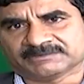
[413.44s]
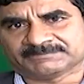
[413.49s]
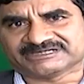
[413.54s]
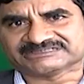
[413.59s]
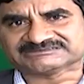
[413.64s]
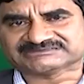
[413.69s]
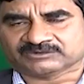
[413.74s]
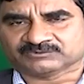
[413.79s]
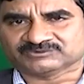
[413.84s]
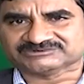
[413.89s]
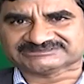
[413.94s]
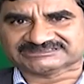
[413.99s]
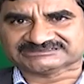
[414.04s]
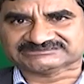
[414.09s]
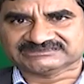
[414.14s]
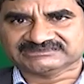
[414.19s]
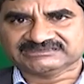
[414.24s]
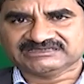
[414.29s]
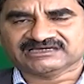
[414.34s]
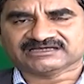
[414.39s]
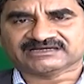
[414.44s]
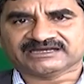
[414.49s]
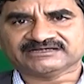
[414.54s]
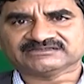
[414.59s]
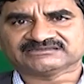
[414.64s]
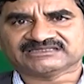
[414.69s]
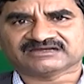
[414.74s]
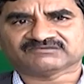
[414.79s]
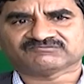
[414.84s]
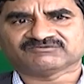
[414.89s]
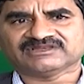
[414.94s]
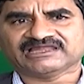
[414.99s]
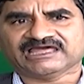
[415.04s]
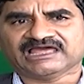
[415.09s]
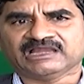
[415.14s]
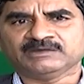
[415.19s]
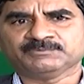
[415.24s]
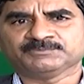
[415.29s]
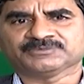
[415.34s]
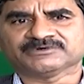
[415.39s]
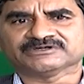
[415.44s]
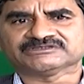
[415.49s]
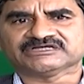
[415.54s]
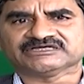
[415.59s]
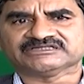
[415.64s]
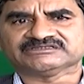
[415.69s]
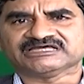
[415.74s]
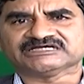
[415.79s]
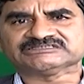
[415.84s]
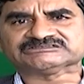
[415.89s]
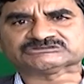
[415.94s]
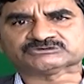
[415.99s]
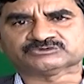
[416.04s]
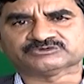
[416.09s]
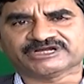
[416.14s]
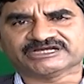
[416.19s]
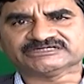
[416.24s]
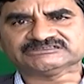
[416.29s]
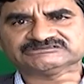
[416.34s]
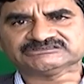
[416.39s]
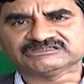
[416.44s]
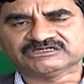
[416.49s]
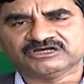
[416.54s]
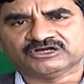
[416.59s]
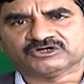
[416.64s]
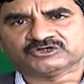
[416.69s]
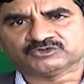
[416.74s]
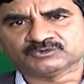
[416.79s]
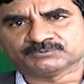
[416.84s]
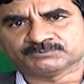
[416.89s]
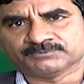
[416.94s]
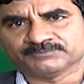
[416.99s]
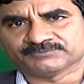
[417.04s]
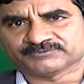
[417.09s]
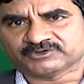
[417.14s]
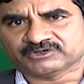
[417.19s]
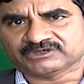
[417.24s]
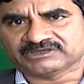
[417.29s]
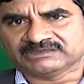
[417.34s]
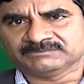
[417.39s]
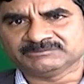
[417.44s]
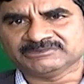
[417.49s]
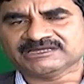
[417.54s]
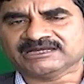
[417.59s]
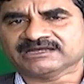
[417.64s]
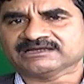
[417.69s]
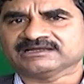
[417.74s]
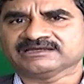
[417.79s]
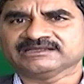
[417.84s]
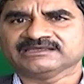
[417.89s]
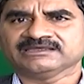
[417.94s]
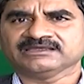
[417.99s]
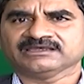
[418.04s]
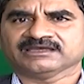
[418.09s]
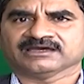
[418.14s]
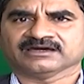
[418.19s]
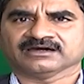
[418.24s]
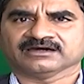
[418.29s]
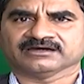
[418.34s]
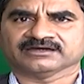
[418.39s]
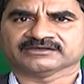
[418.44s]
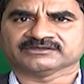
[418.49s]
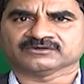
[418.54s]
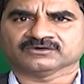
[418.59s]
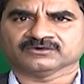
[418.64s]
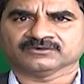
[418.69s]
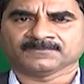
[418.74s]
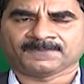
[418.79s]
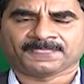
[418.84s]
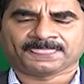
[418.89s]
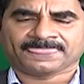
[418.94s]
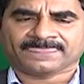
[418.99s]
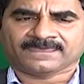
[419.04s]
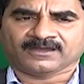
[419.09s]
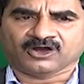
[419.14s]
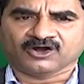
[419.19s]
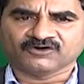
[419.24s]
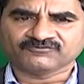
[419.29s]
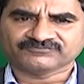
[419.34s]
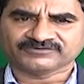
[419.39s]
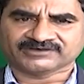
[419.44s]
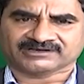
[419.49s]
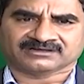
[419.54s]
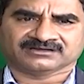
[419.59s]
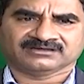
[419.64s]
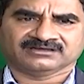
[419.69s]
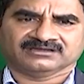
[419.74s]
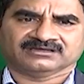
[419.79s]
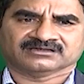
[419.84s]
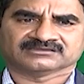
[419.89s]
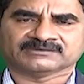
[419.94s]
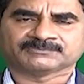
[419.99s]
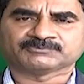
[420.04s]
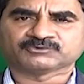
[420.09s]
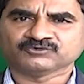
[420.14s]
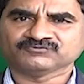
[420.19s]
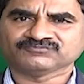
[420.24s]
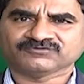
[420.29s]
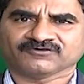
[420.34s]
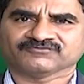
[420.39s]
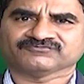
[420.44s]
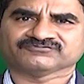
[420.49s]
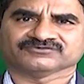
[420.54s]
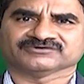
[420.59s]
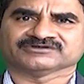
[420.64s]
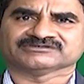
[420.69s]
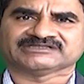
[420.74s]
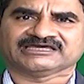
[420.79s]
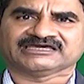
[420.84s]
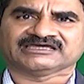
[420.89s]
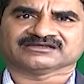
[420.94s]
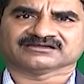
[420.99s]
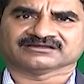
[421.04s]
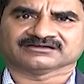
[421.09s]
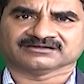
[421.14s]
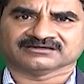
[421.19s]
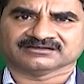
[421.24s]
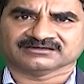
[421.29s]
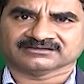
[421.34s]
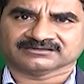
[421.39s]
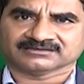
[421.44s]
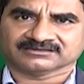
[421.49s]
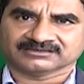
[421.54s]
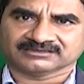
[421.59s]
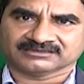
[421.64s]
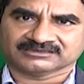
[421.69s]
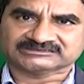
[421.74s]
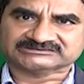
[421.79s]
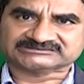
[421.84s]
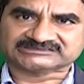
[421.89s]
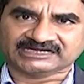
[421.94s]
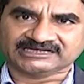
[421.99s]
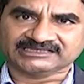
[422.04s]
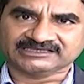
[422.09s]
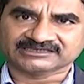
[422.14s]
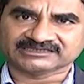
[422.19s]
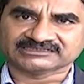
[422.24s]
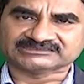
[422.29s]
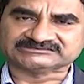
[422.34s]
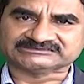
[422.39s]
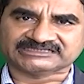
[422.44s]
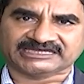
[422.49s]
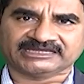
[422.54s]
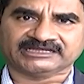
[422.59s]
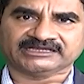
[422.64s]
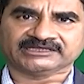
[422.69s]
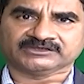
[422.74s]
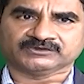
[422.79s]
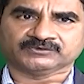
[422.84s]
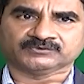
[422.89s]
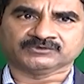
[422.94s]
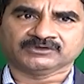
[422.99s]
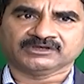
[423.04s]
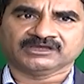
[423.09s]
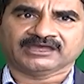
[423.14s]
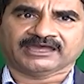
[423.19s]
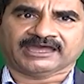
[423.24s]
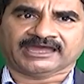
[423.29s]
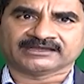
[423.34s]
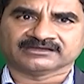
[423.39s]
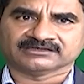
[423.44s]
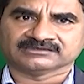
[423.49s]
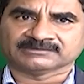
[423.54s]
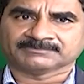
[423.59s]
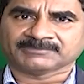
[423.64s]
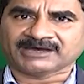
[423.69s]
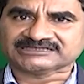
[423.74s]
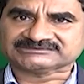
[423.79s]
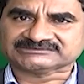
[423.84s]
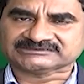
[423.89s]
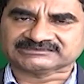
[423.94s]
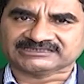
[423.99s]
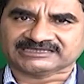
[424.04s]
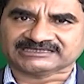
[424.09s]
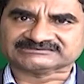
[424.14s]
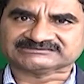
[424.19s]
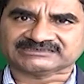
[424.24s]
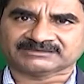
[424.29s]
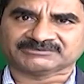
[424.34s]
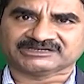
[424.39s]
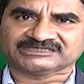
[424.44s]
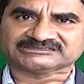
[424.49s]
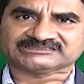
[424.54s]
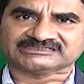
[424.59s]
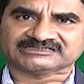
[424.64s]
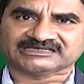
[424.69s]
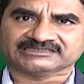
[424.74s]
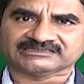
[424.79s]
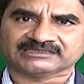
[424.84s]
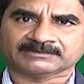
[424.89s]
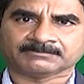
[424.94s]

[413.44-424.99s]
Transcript: keeping services right that will help uh, the, their students to uh, immediately you know offer the proof of uh, their uh, uh, studying in JNTU and the passing the examination and